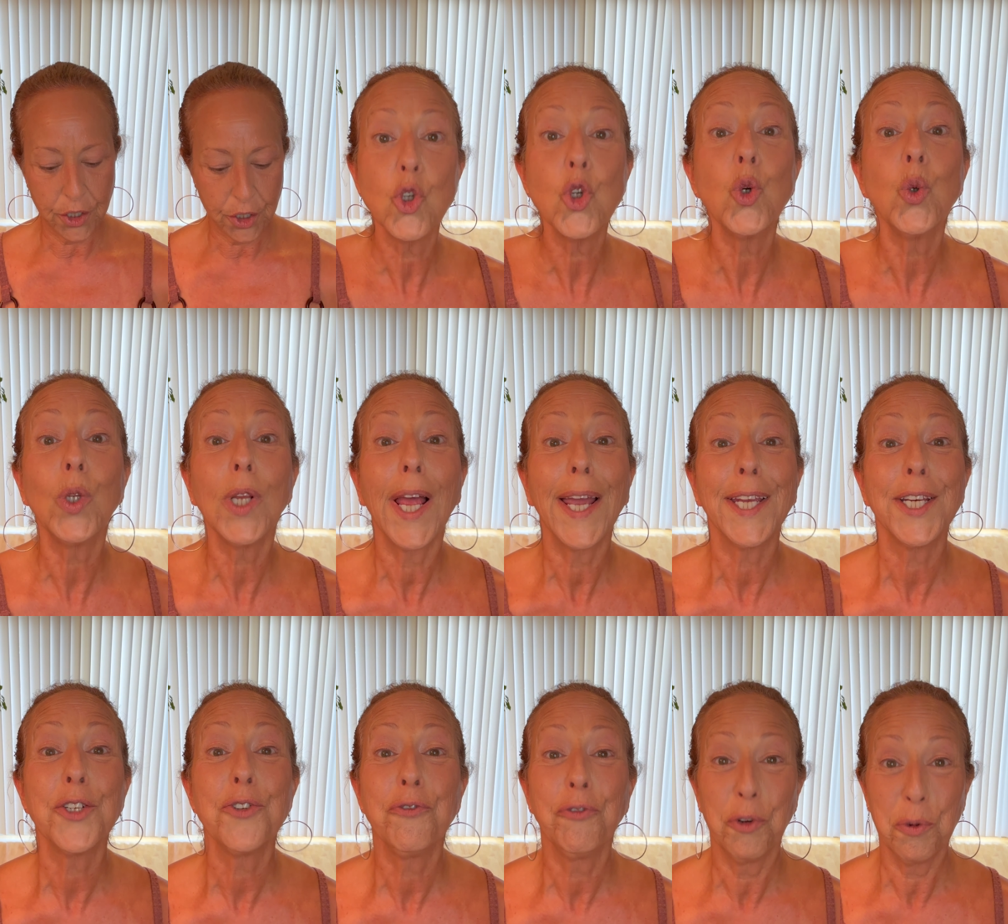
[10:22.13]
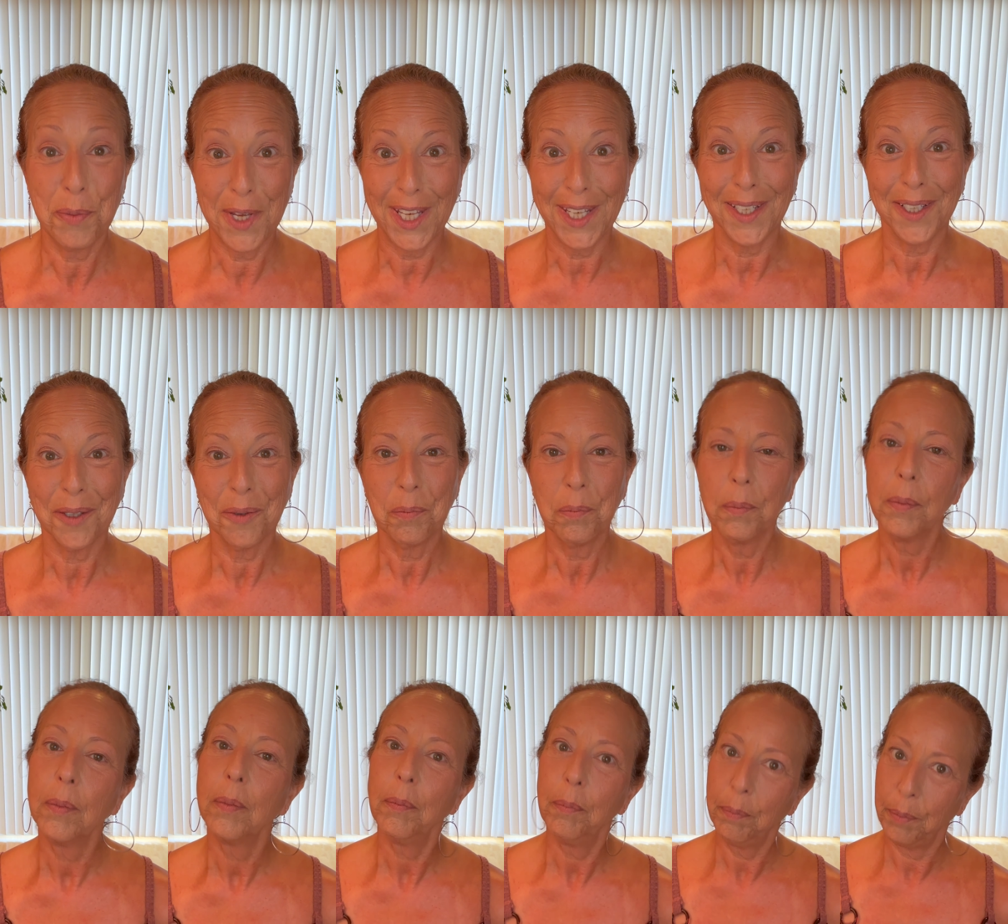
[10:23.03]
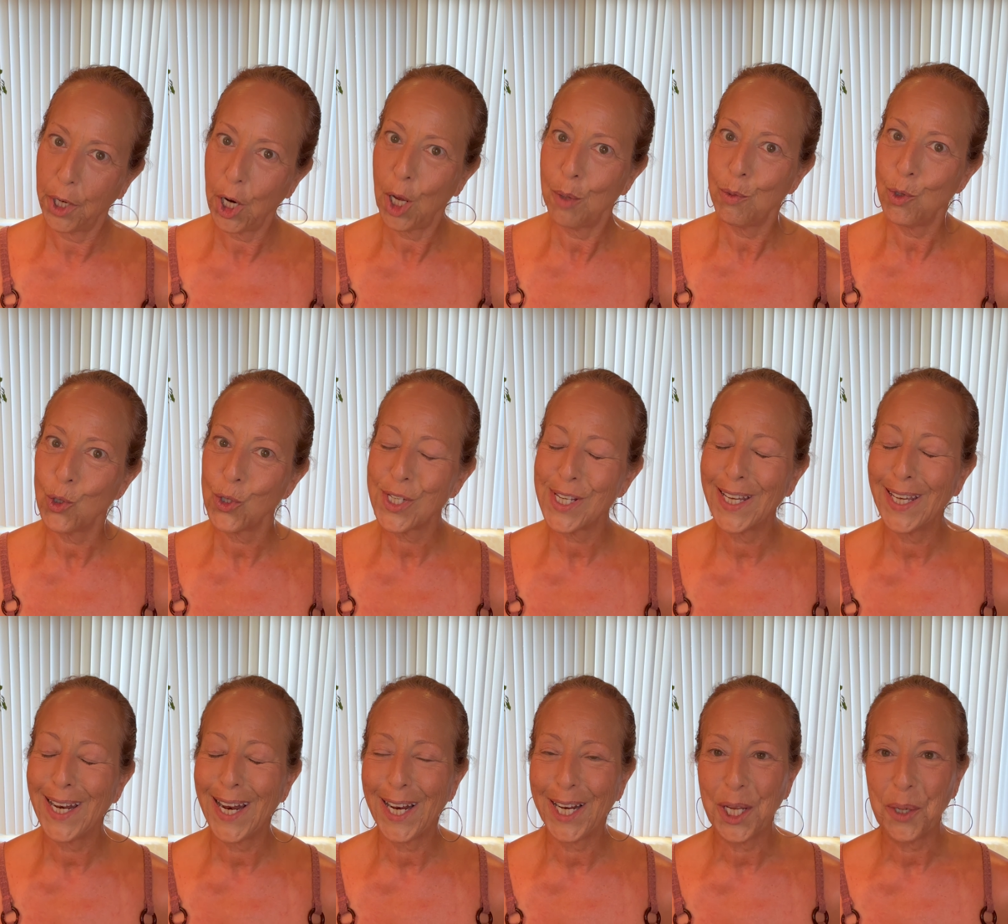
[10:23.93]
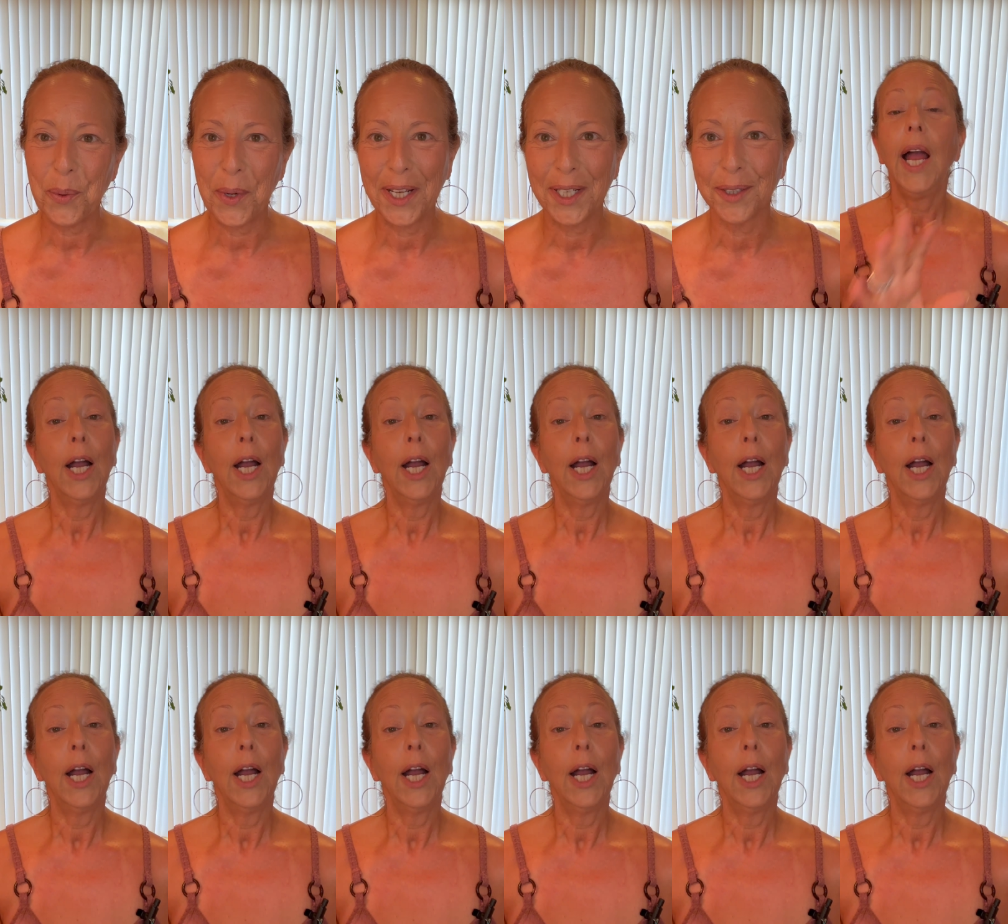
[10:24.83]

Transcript: Too light for me, but I'm using it anyway.